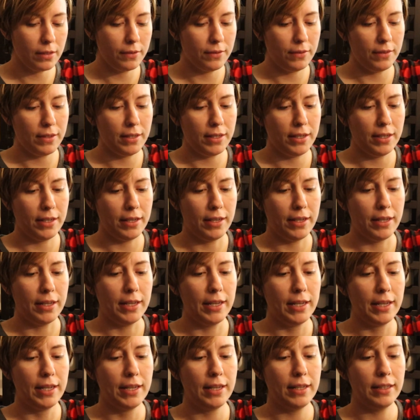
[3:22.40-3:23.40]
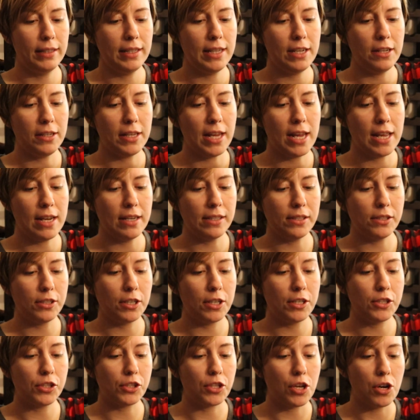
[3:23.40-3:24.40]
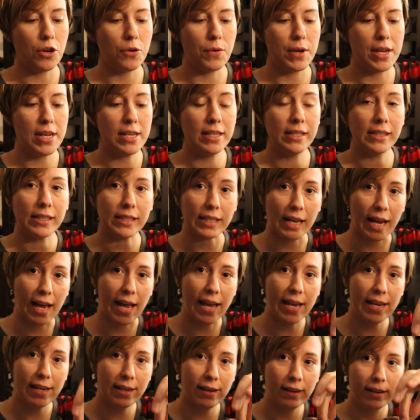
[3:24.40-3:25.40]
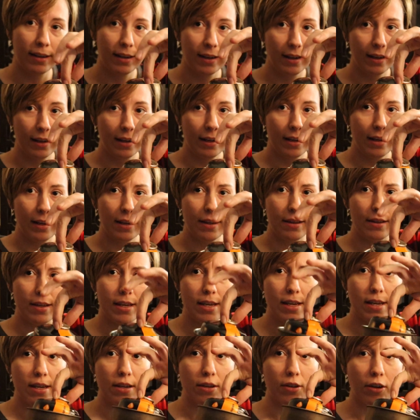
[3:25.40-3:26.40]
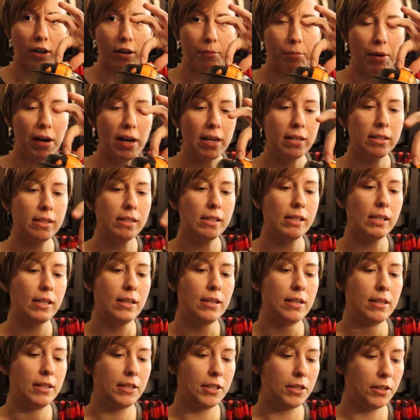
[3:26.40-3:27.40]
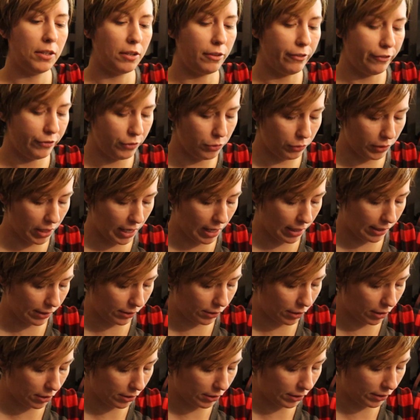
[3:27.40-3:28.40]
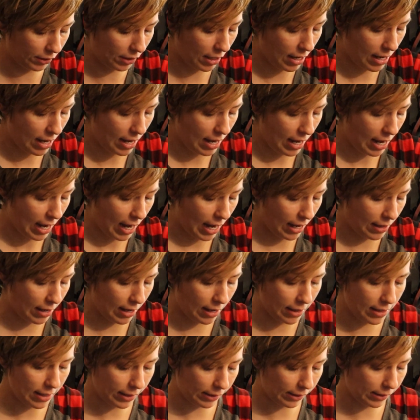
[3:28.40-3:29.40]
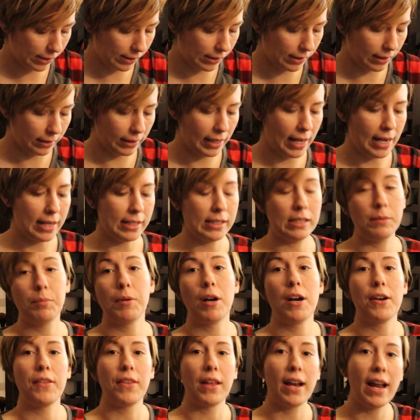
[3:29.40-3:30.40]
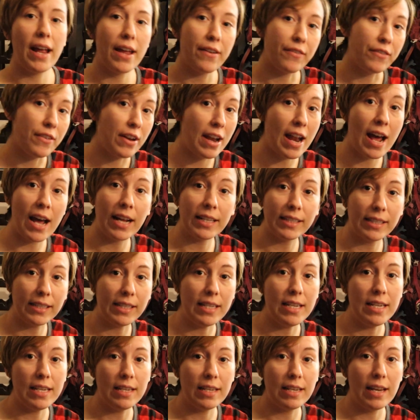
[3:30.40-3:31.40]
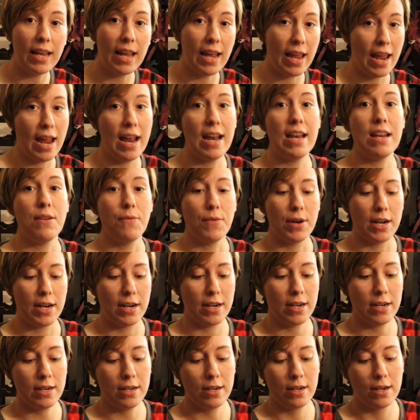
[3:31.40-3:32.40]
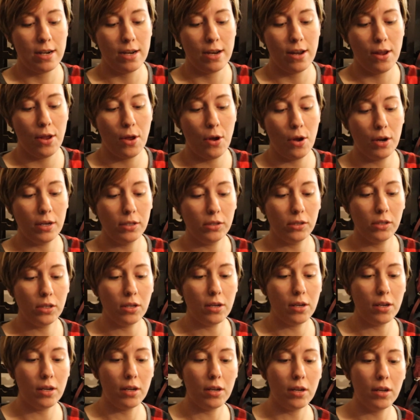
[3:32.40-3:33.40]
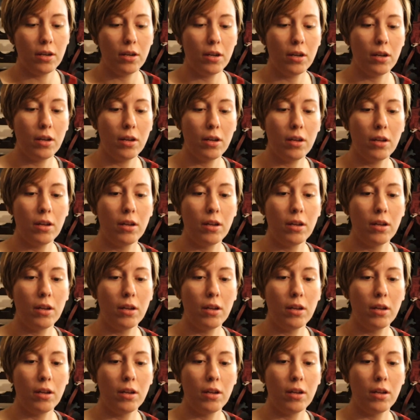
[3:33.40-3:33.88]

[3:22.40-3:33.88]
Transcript: The little canisters go inside the cook pot, your little fuel canisters. And then this is the last part that I have not seen anywhere. Ta-da!